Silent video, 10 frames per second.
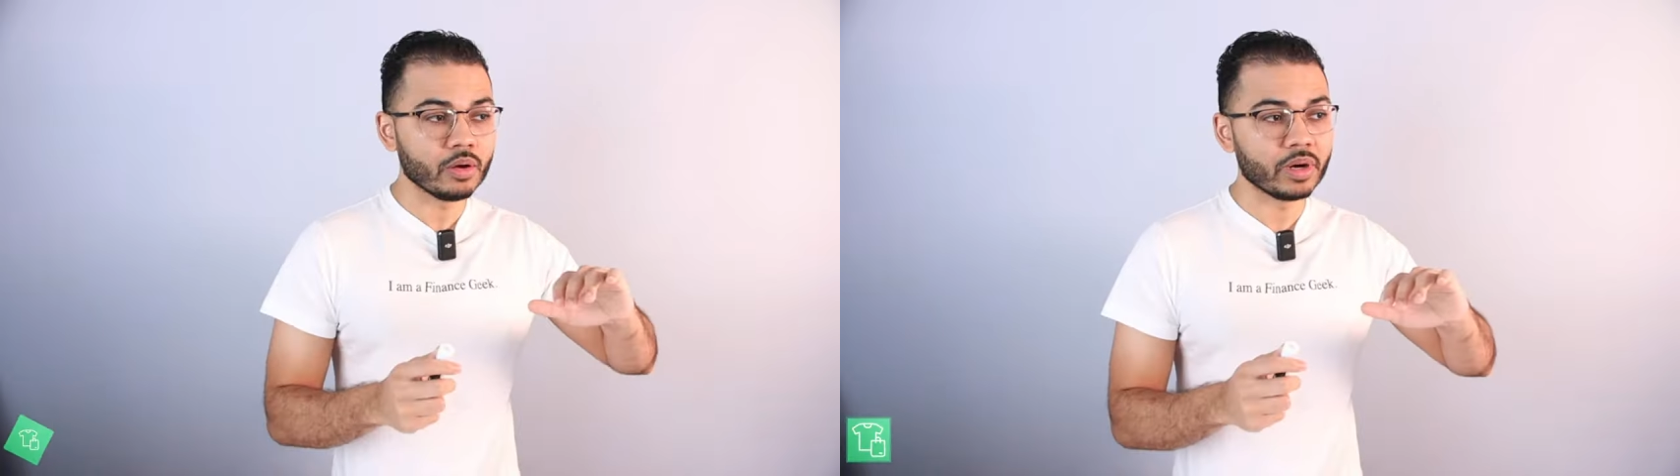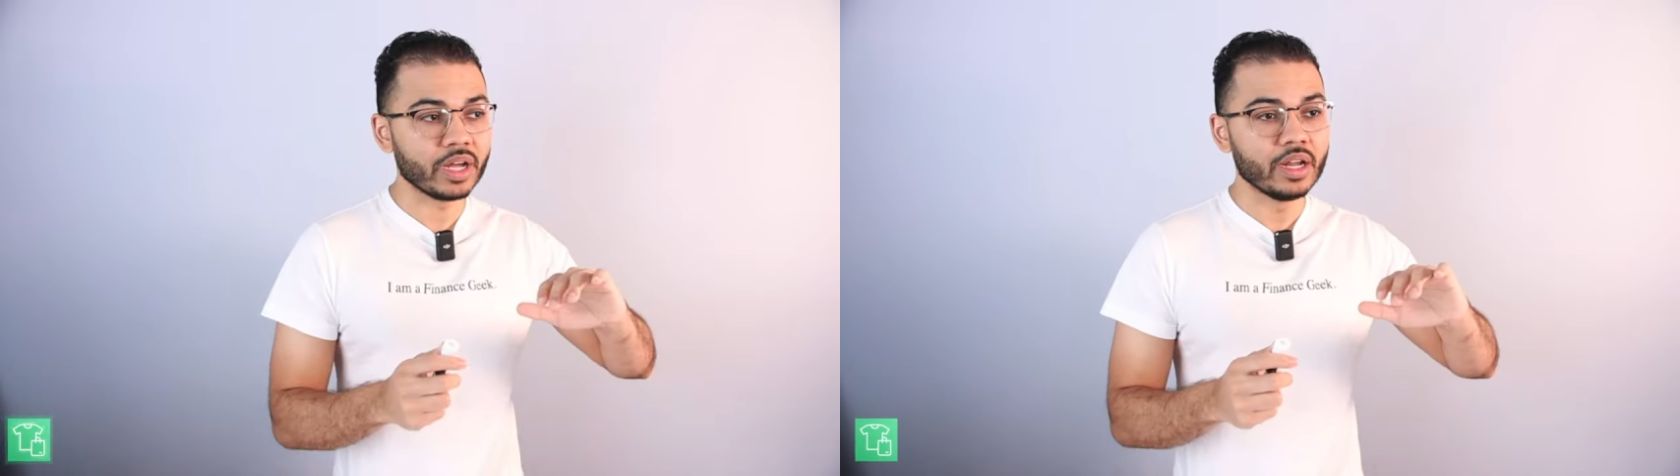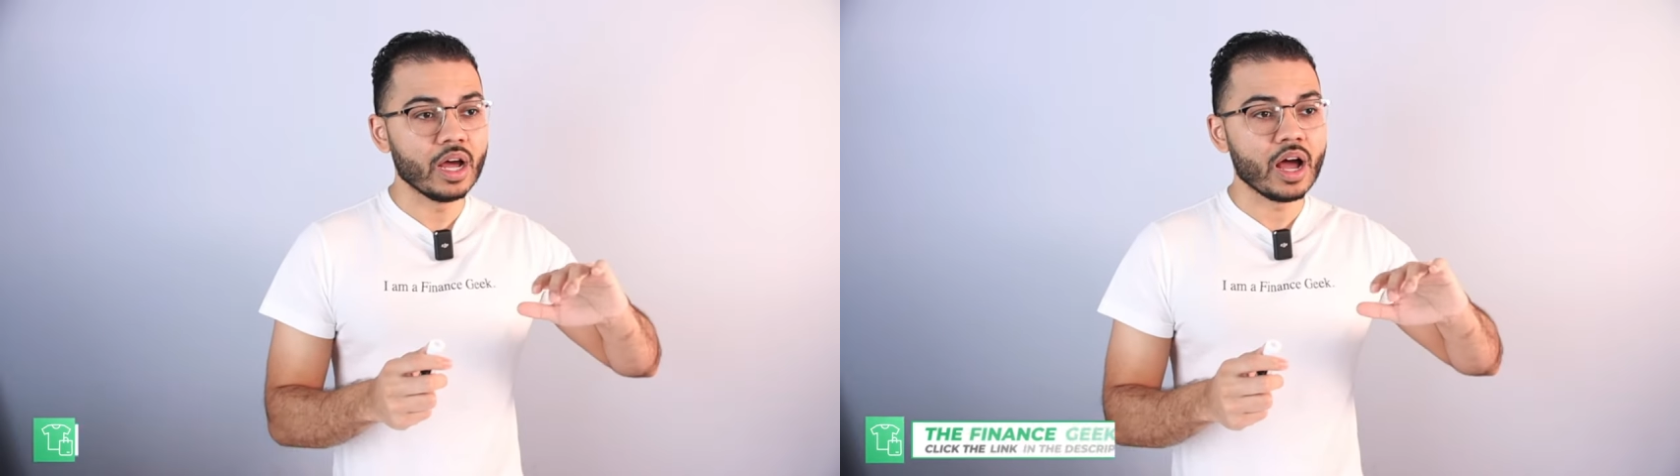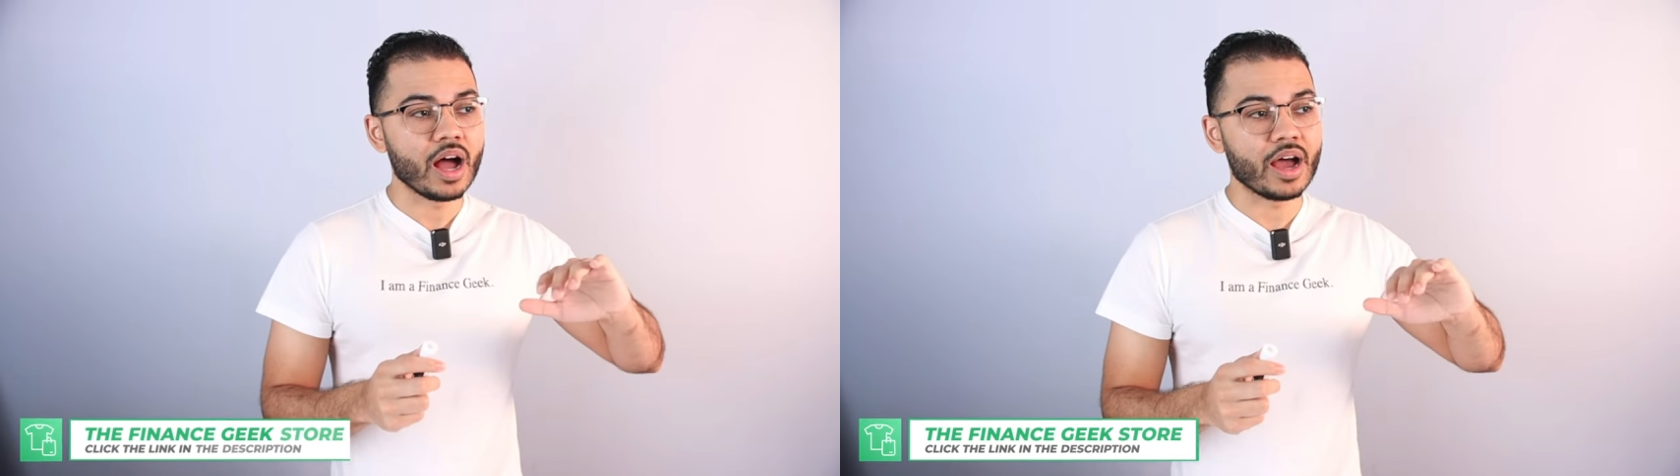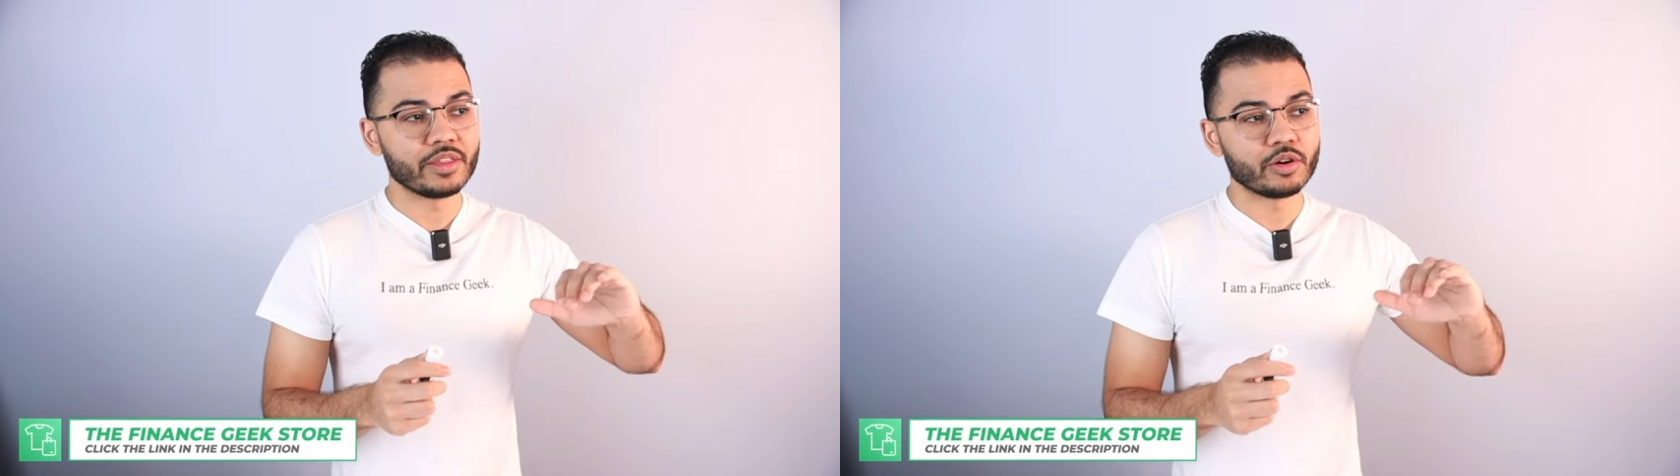But
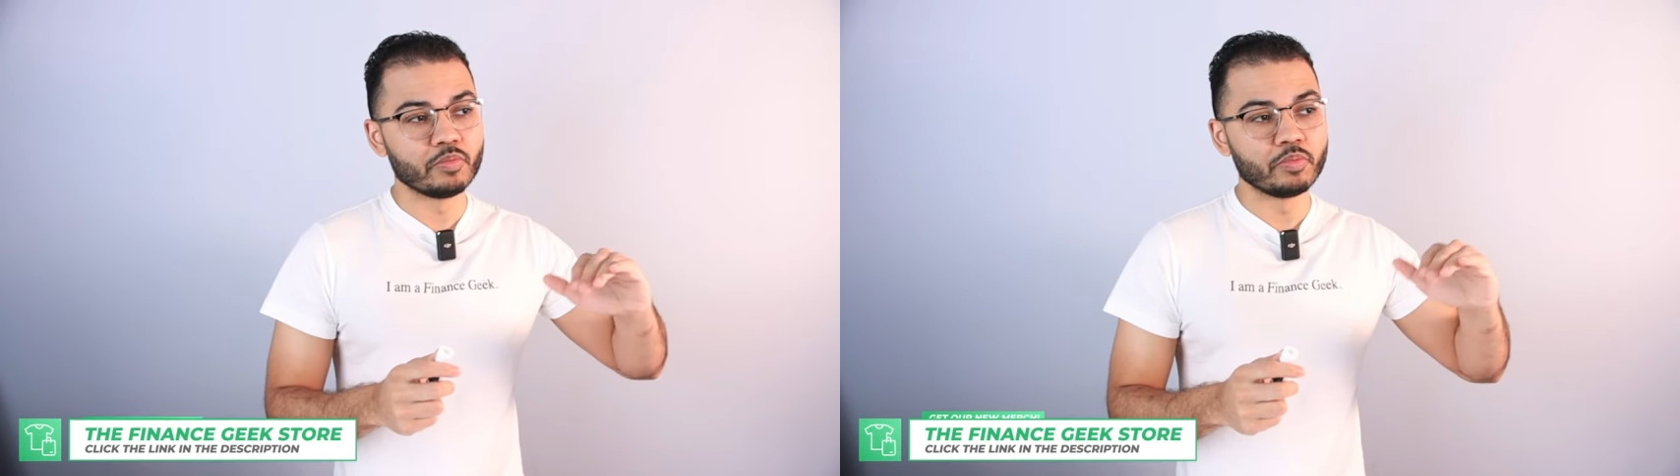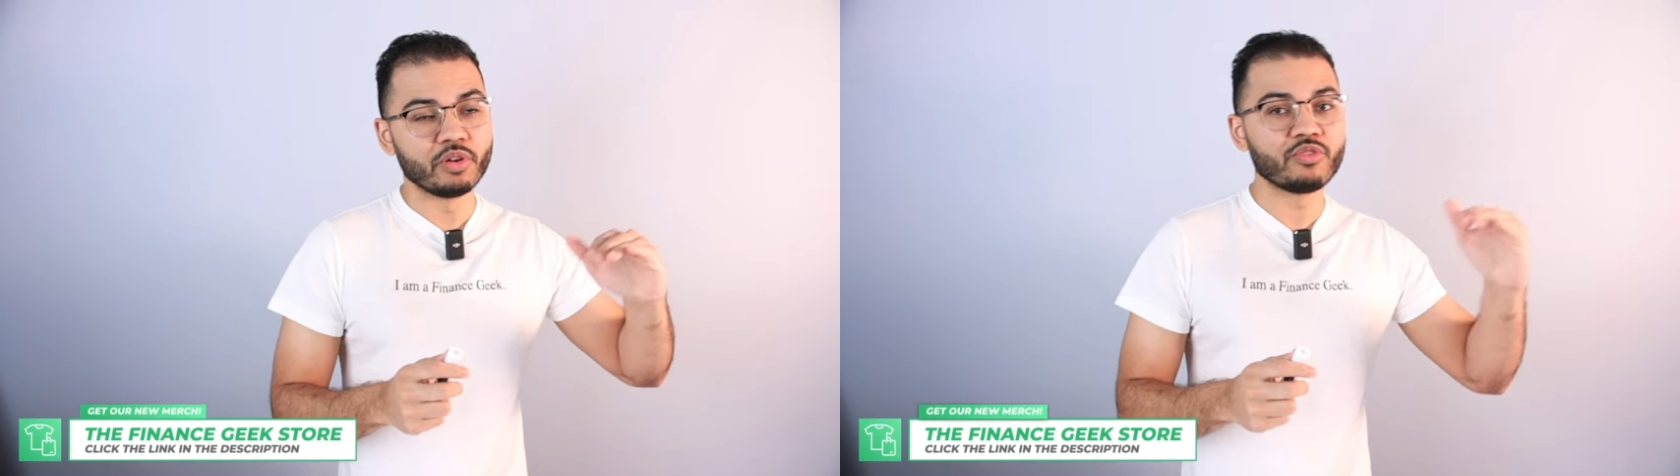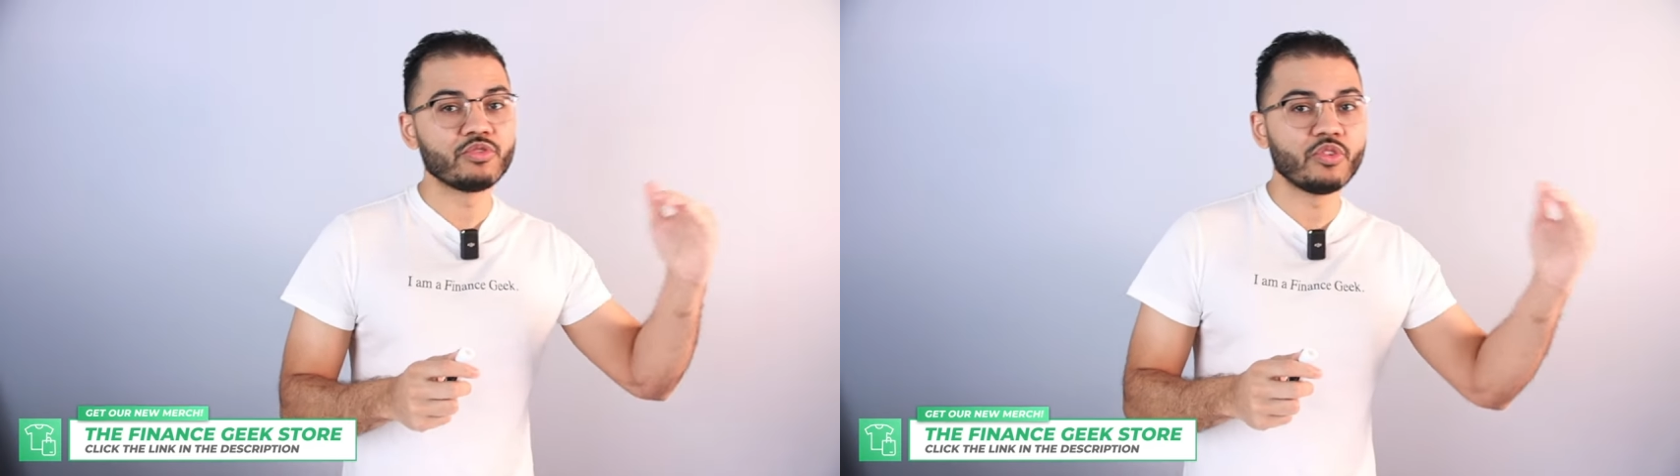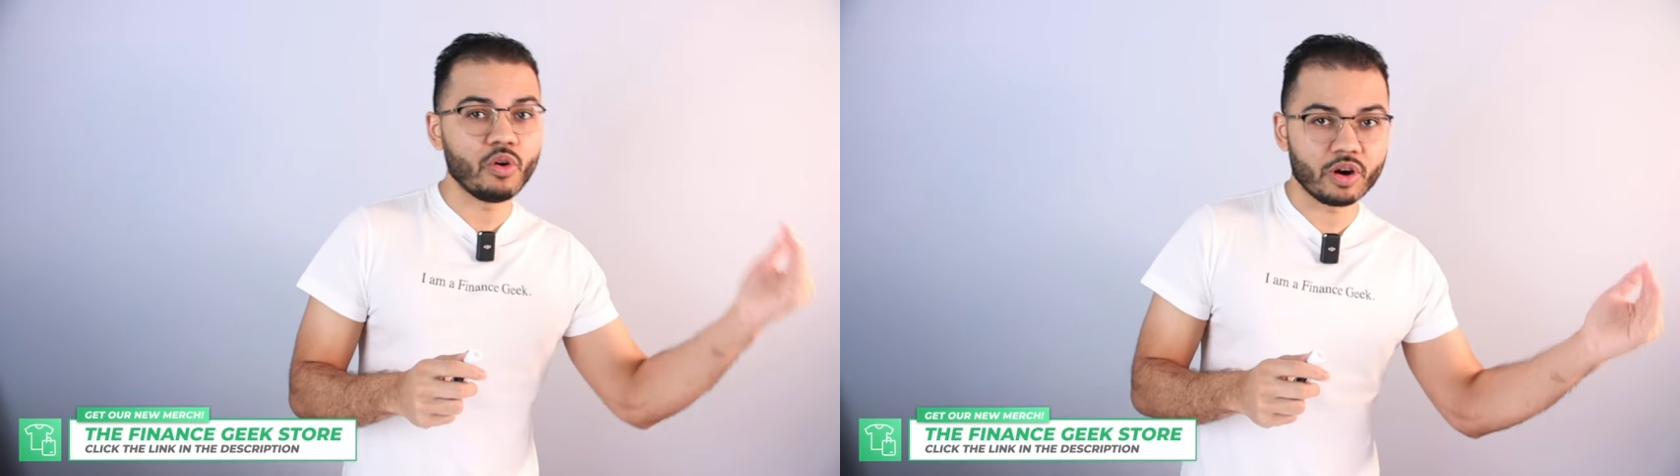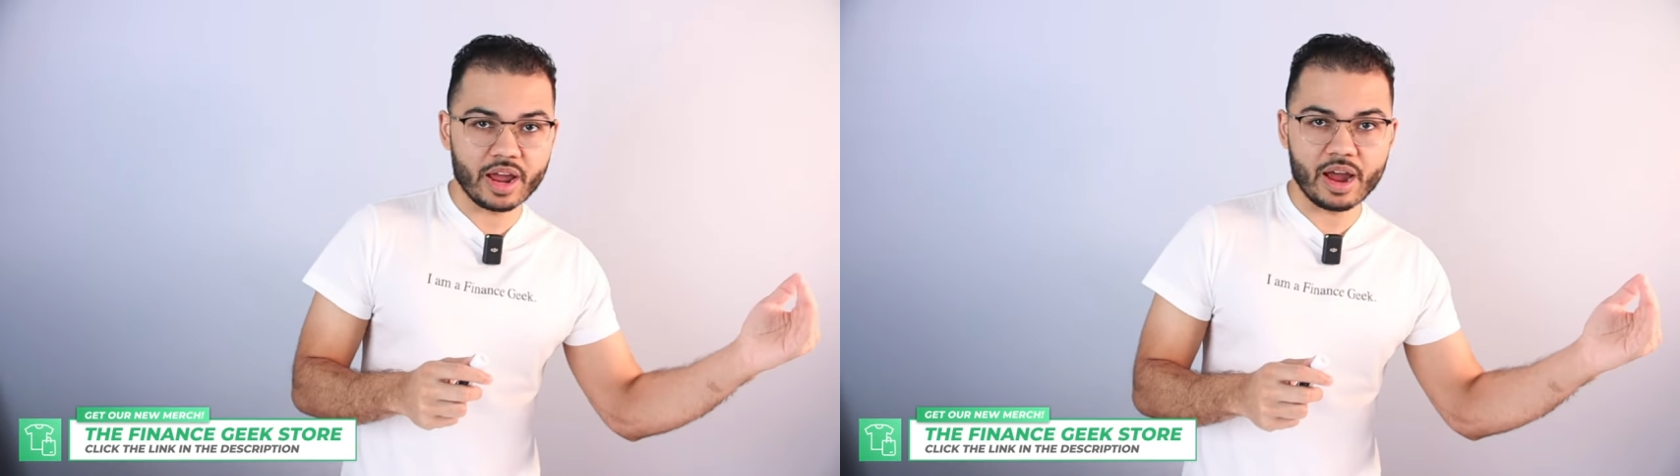either
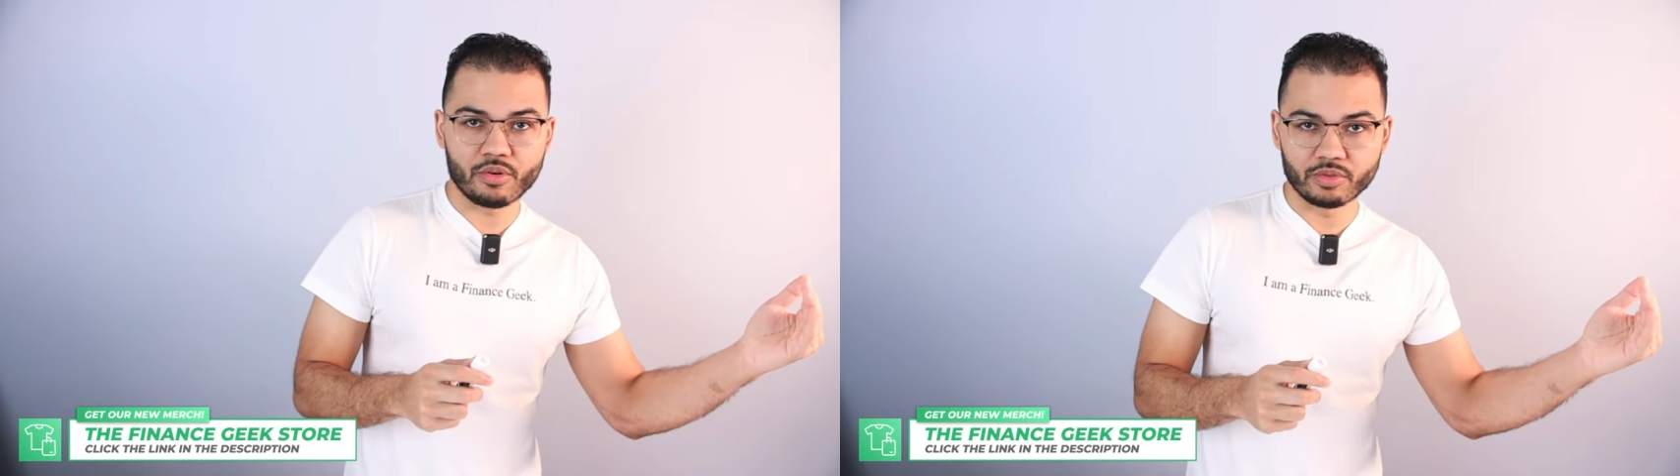before our